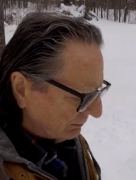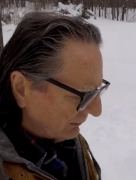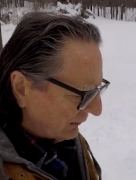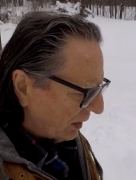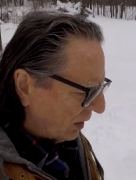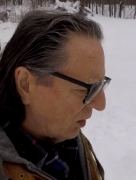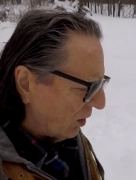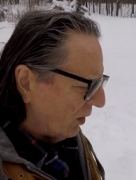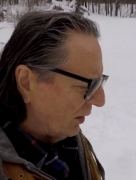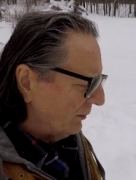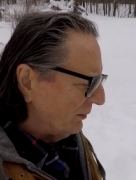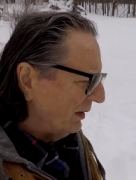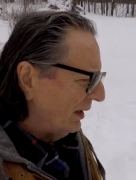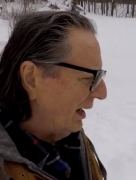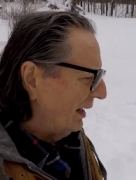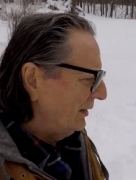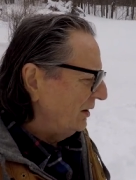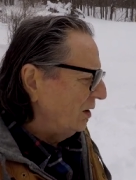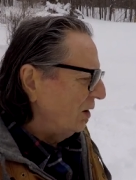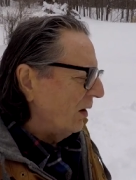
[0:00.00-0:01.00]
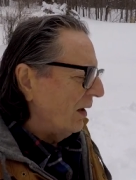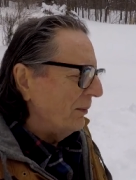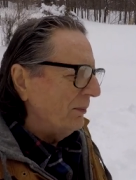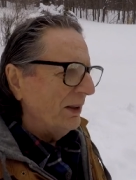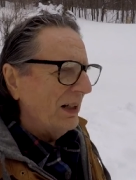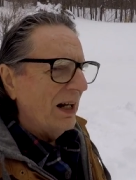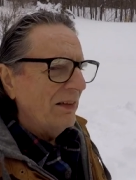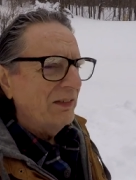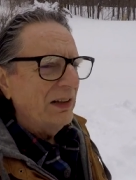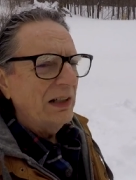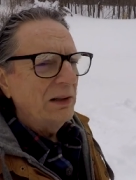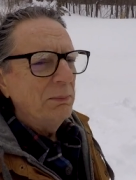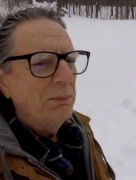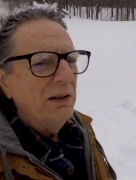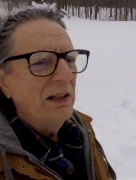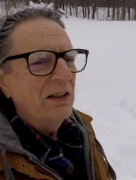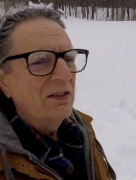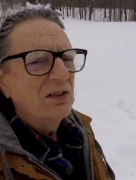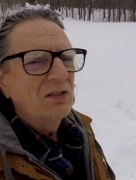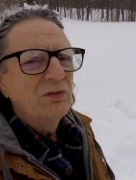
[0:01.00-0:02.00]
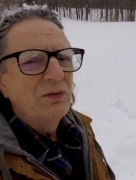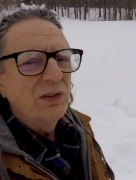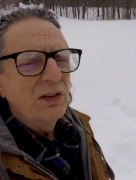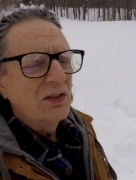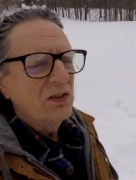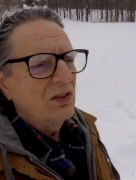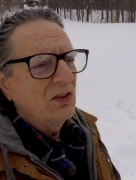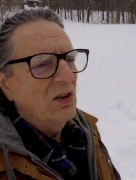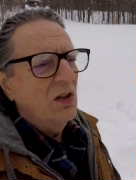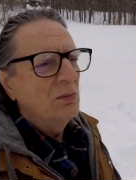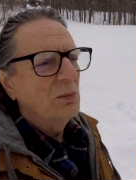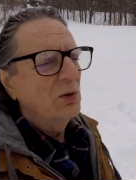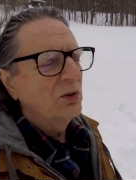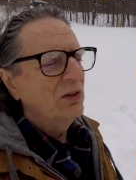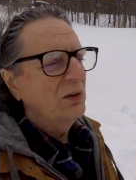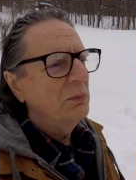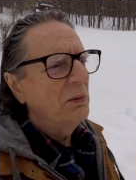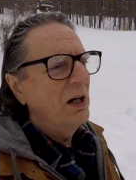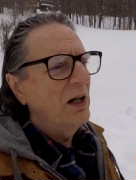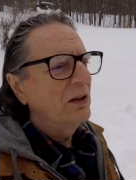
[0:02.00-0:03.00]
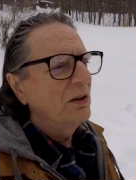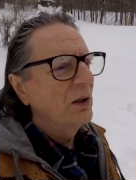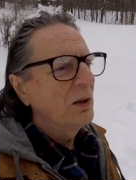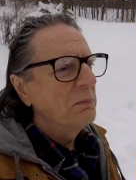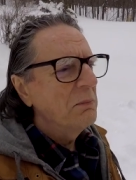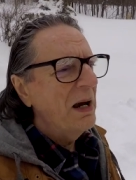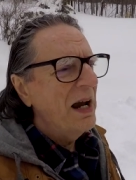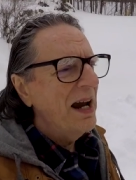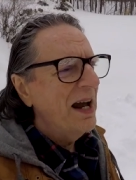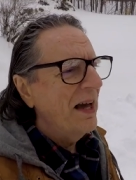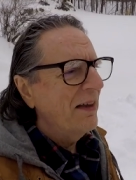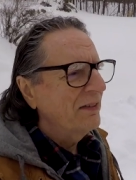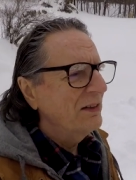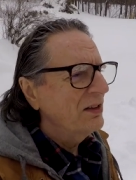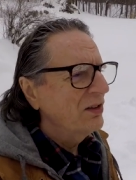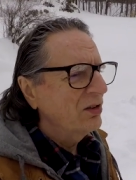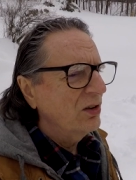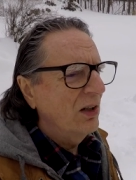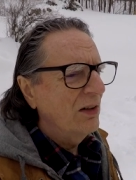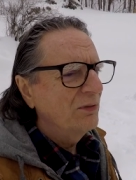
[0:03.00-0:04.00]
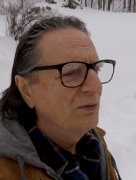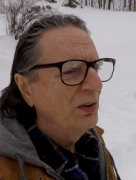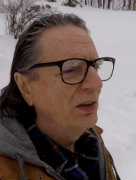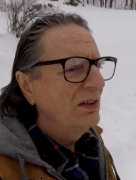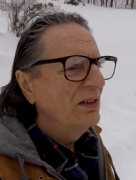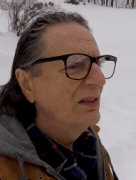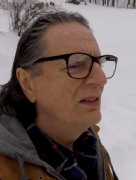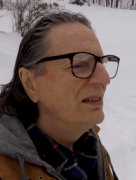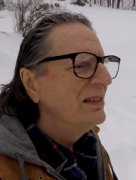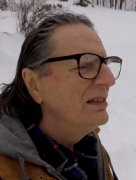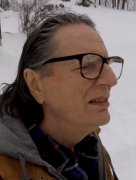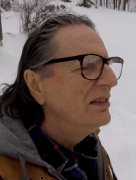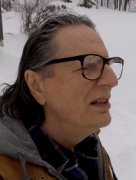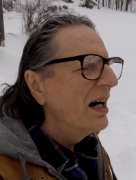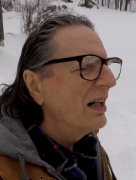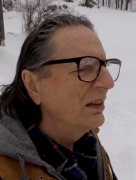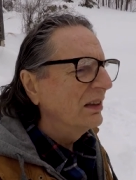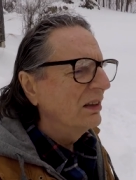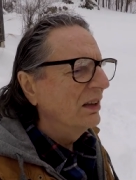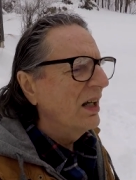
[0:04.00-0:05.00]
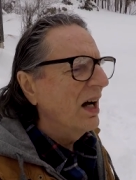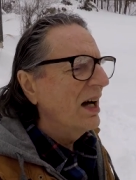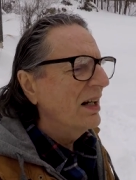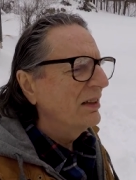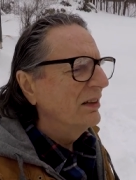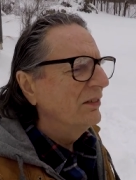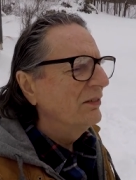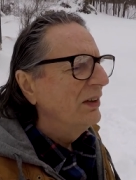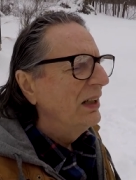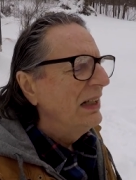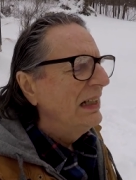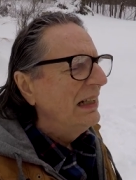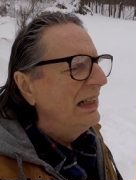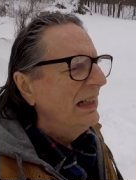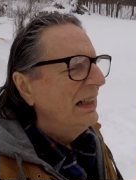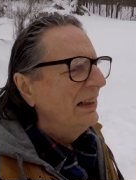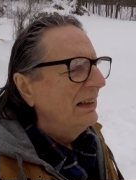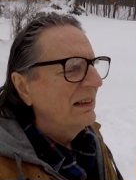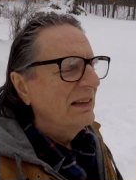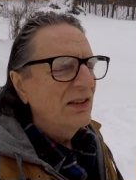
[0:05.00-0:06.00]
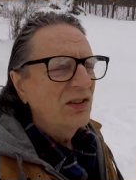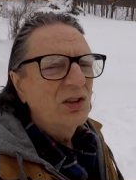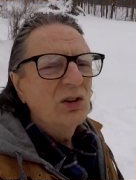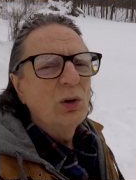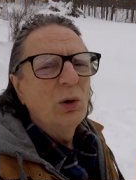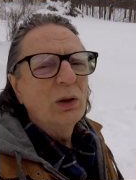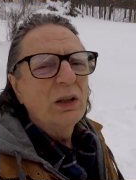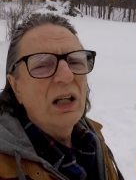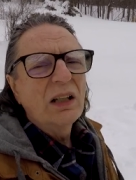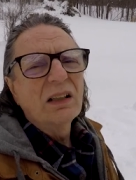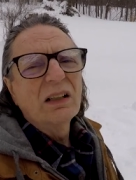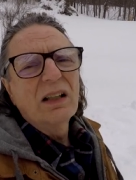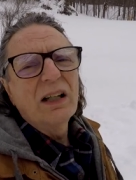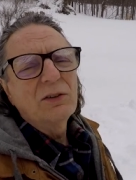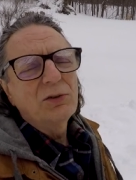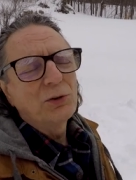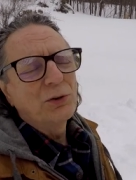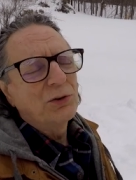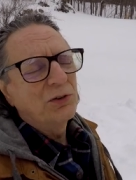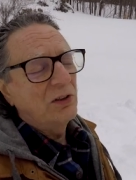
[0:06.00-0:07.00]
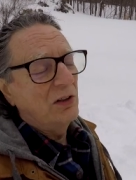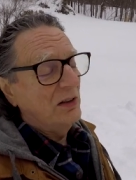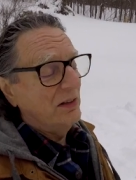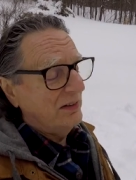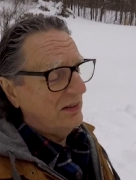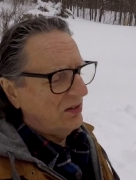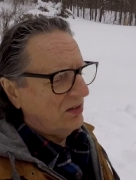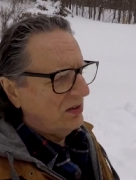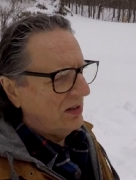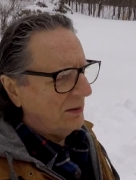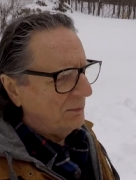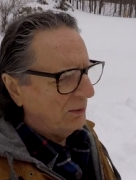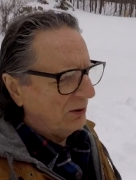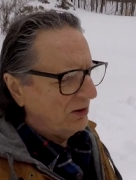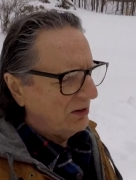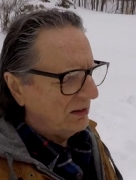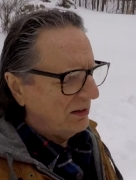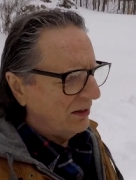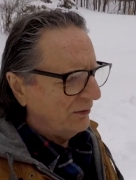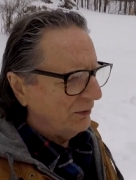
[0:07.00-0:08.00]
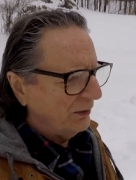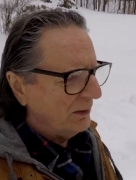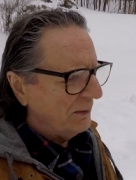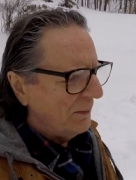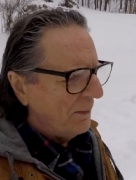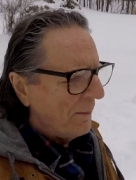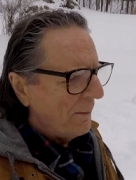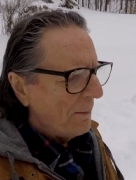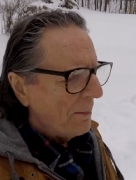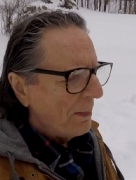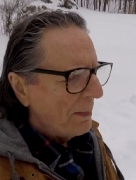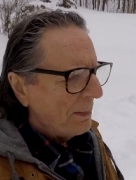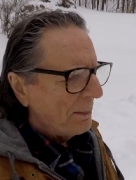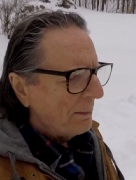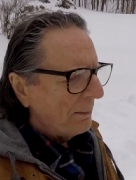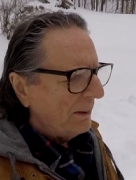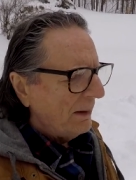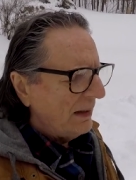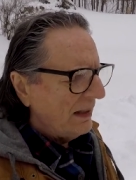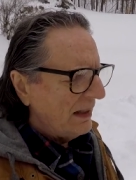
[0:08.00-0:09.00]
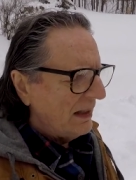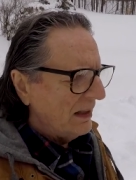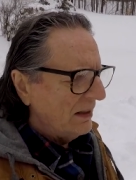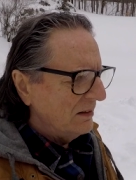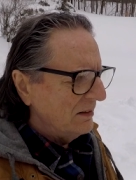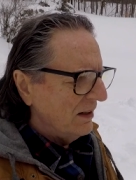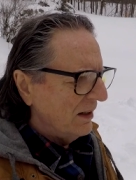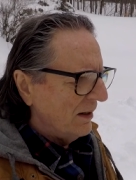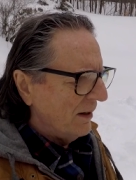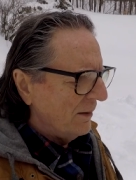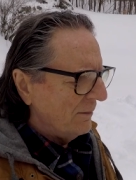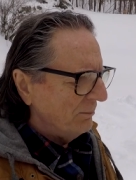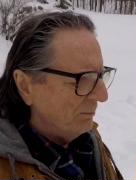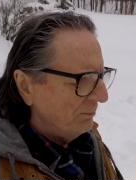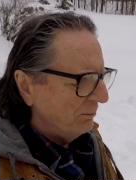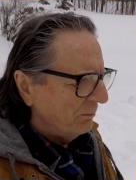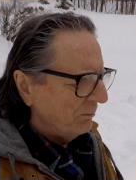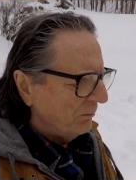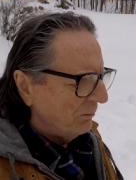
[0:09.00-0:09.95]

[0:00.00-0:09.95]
oh, and you know, I mean, I've got a BS in physics, almost a minor in math, and so I've d- done a lot of listened to a lot of lectures on this type of stuff, and in um,